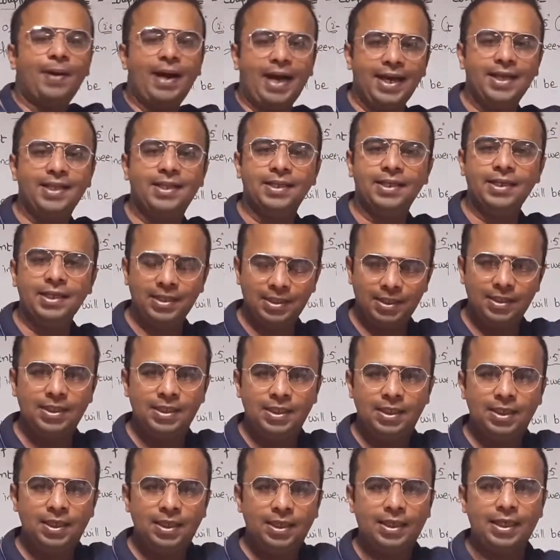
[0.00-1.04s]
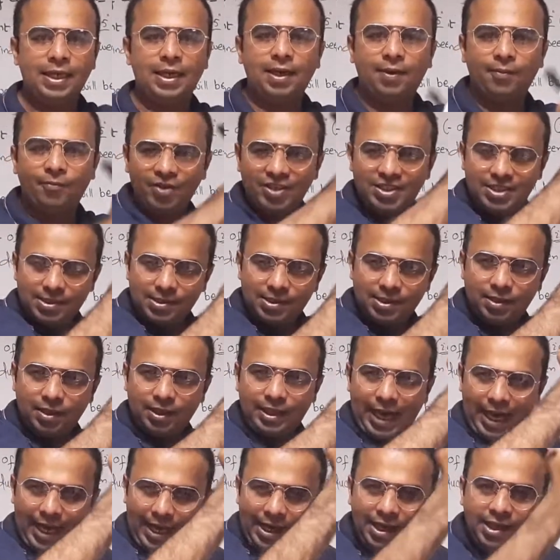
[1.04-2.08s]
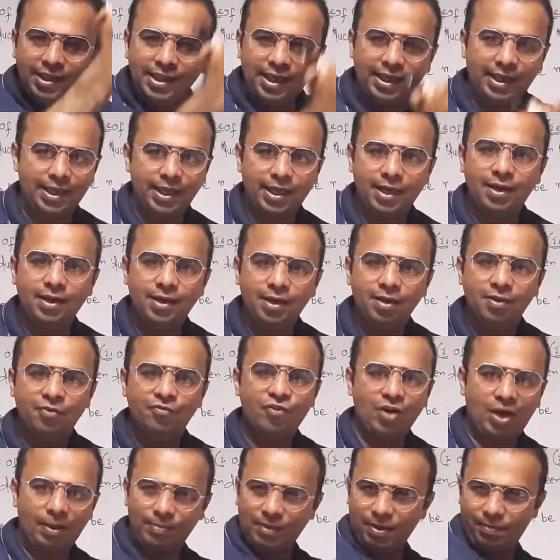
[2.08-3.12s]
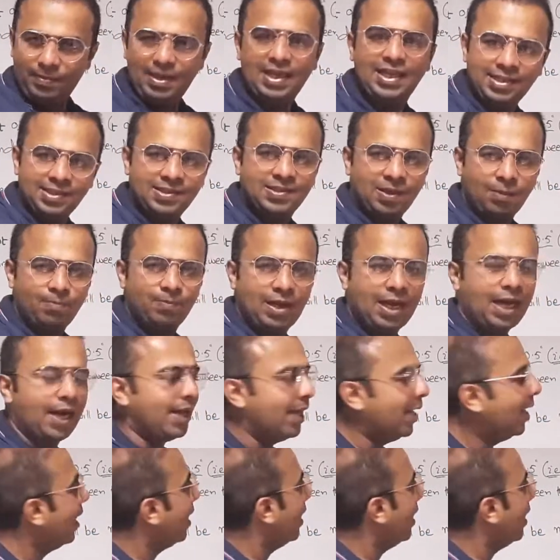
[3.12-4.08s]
by the, which is carrying the current from the main supply,